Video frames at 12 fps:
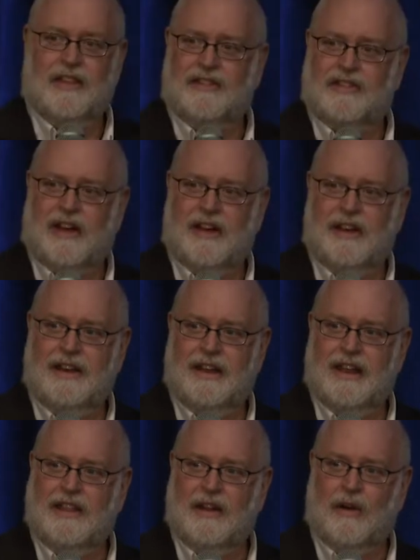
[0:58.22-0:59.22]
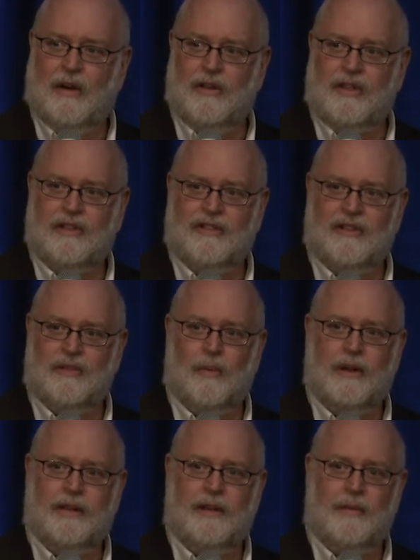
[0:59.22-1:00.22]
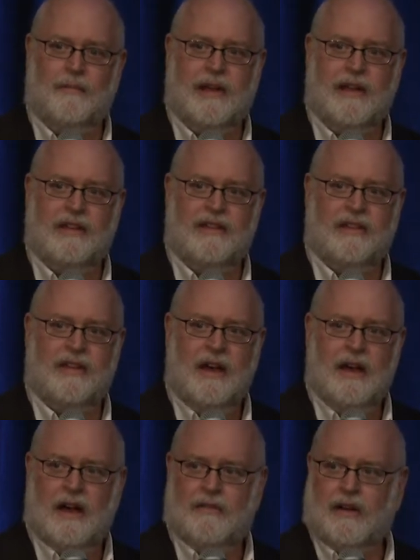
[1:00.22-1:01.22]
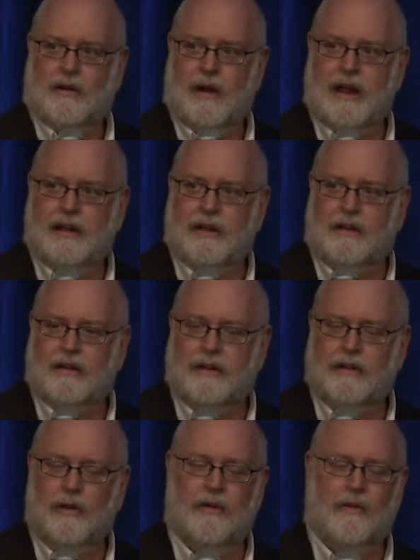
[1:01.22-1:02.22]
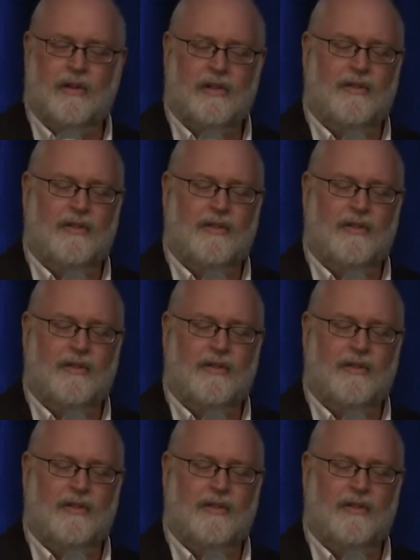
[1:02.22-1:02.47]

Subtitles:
sun and the earth is just one little piece of a great universal